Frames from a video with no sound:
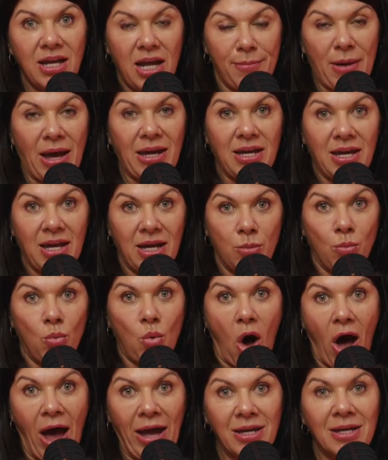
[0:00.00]

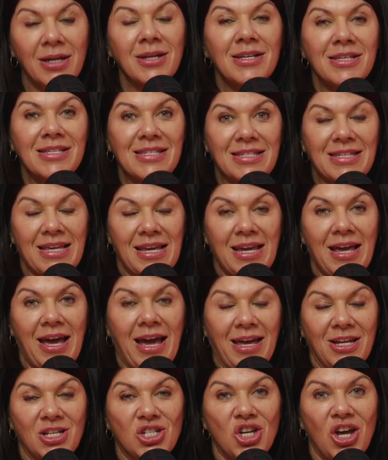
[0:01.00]

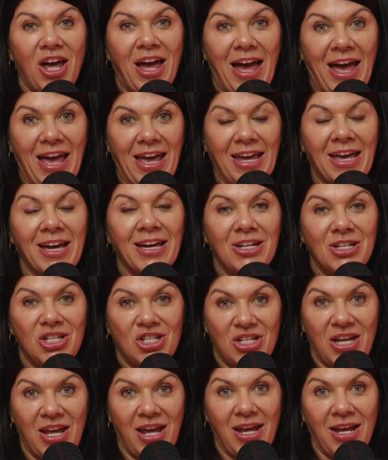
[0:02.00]
ManyChat.
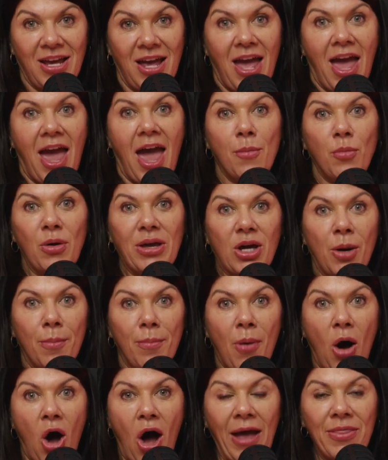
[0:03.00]
And we
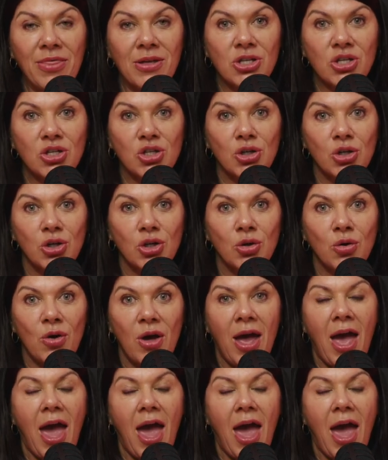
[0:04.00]
combine the two